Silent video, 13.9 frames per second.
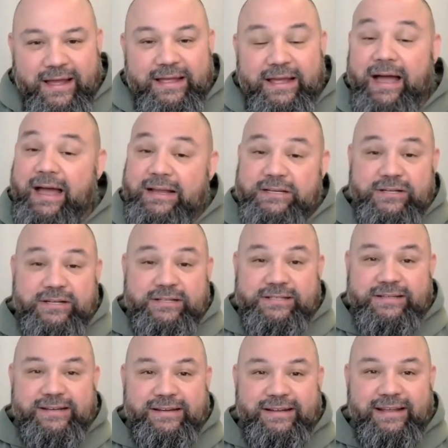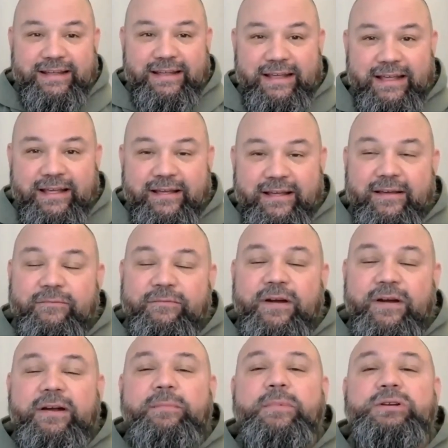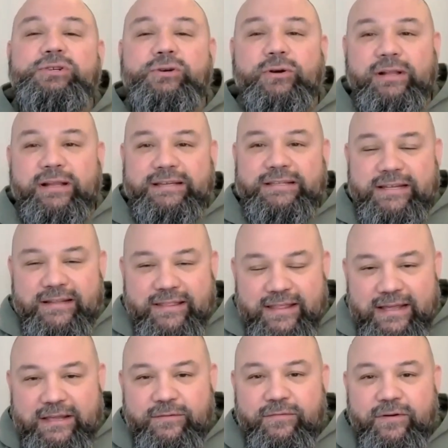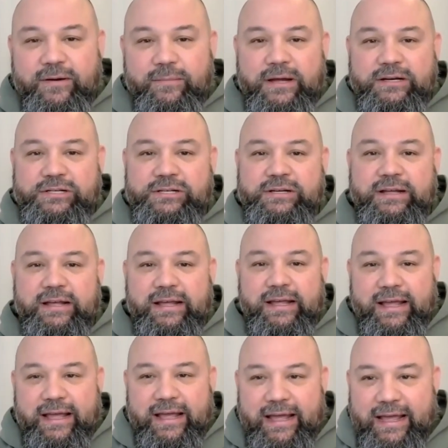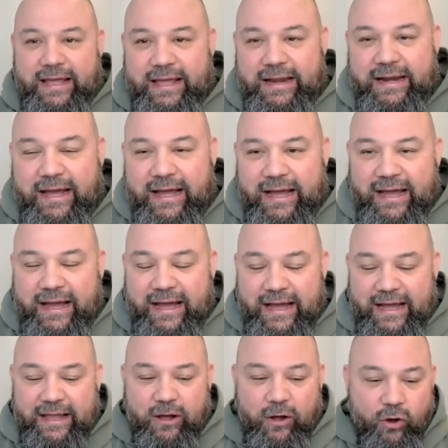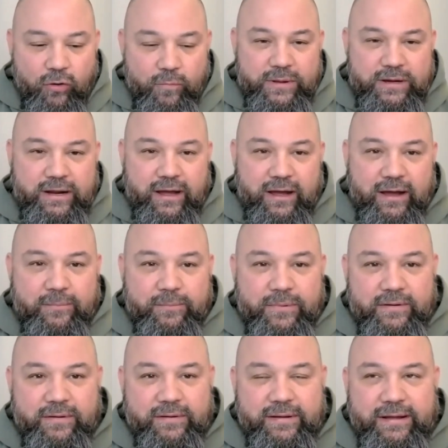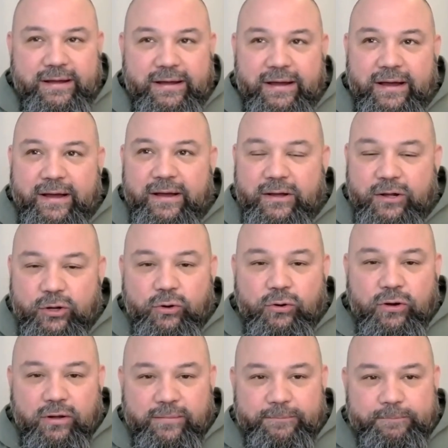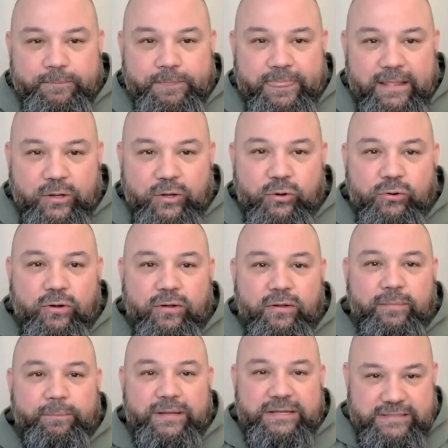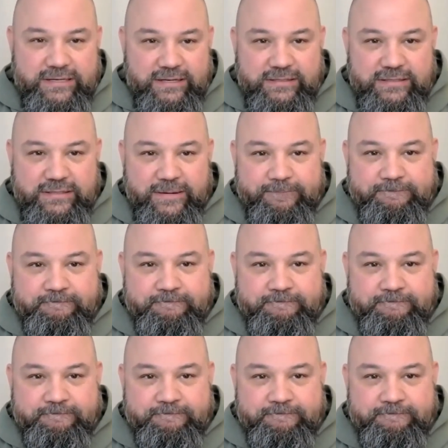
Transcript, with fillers: I I just very maturely said, Thank you very much. And I opened up uh, Google, Google Business,